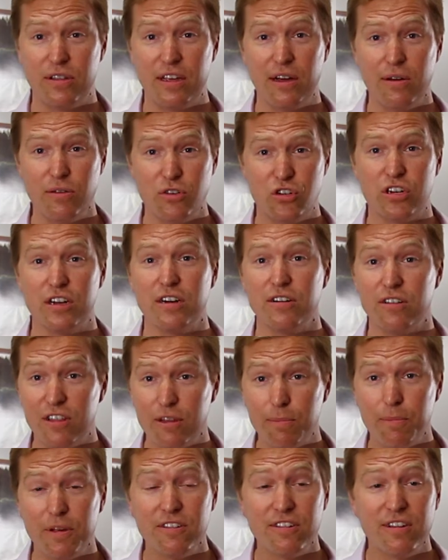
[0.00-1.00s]
the ocean, to the
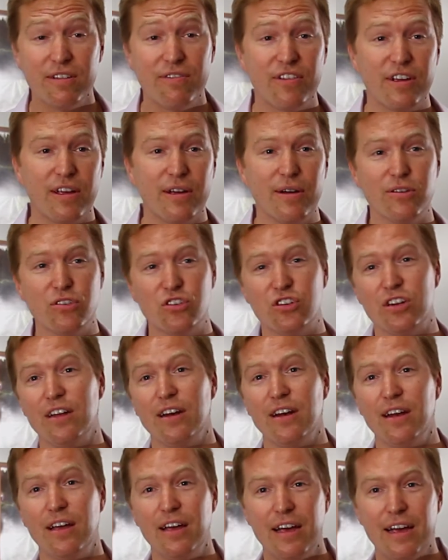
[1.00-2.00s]
Pacific
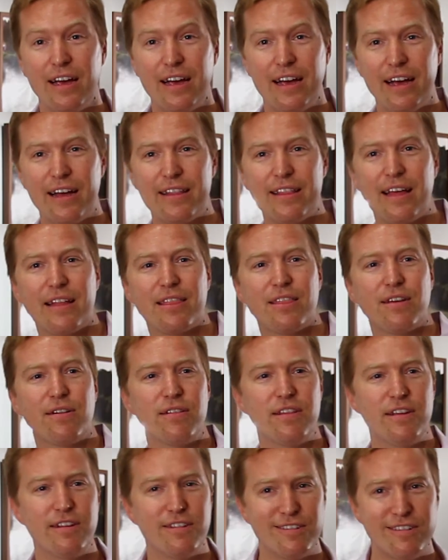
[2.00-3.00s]
Ocean, and that there are
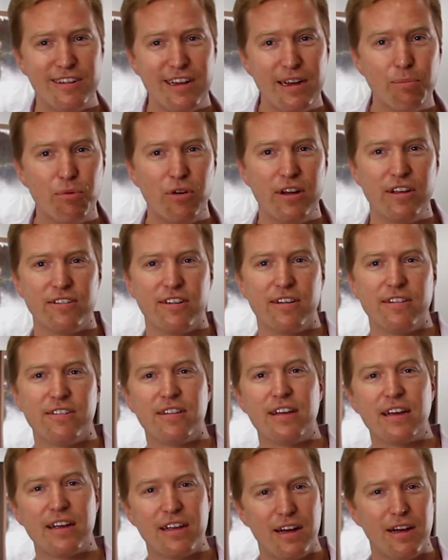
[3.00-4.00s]
these sea breezes
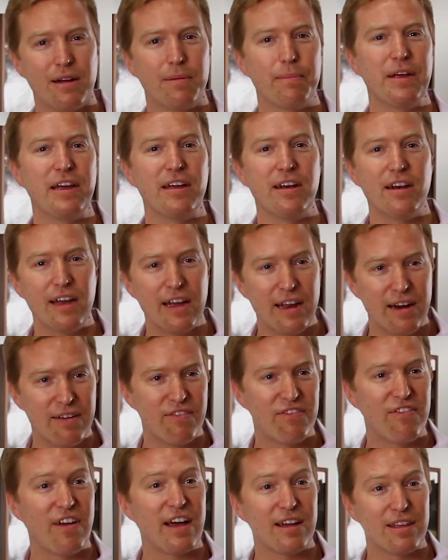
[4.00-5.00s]
that come in and
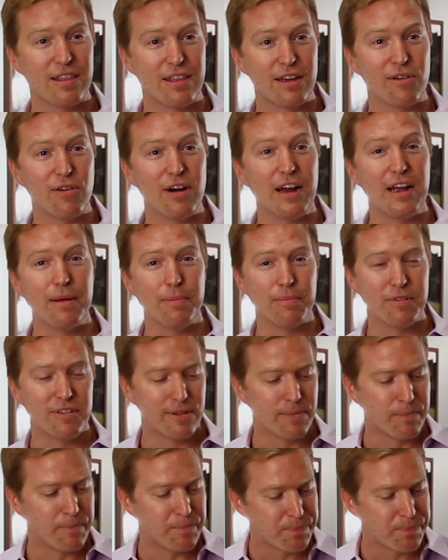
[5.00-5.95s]
affect the grapes.